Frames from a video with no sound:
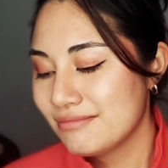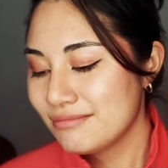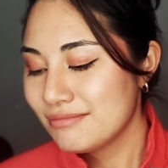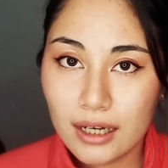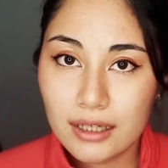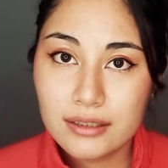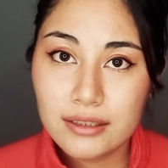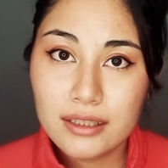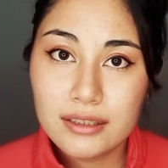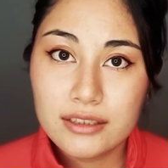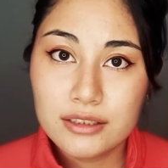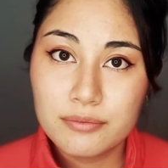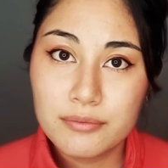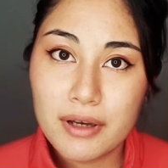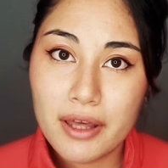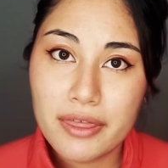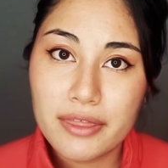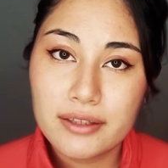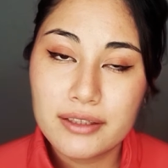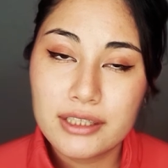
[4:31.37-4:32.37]
Another
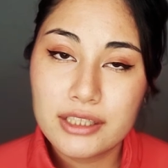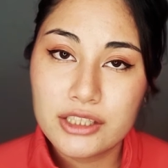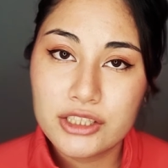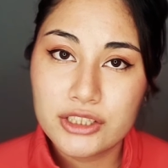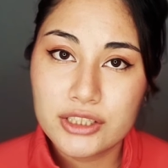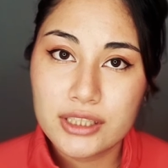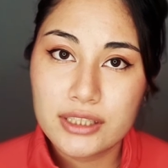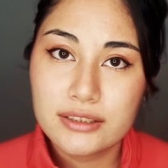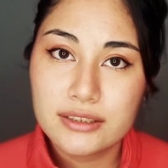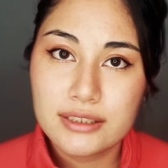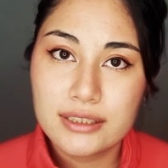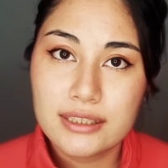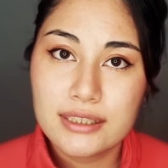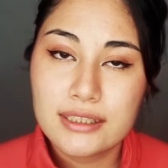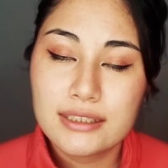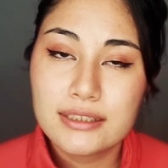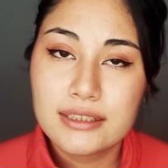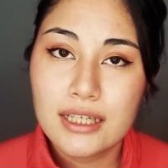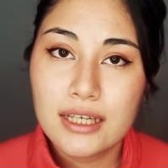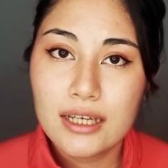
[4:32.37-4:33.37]
method he shares
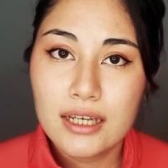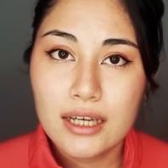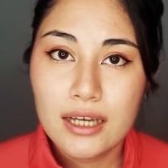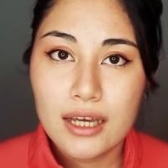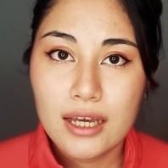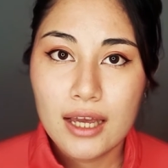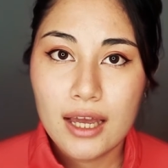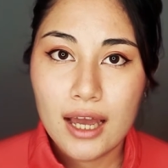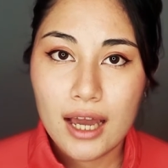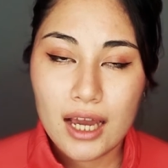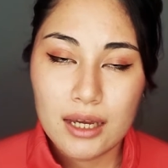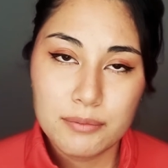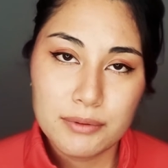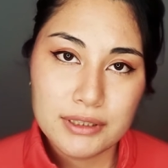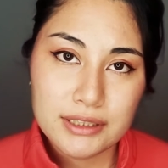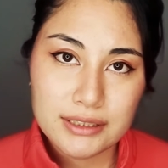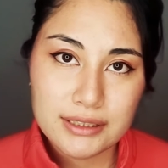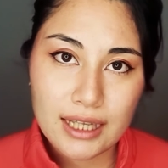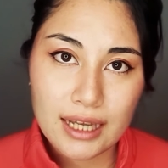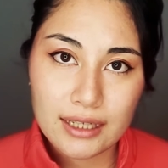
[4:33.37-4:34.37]
is habit
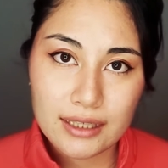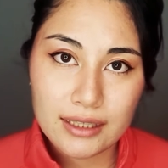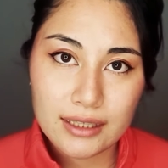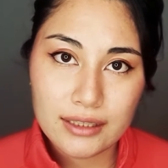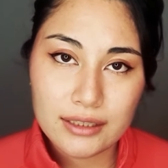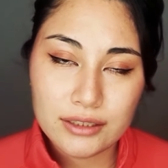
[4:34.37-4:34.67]
stacking.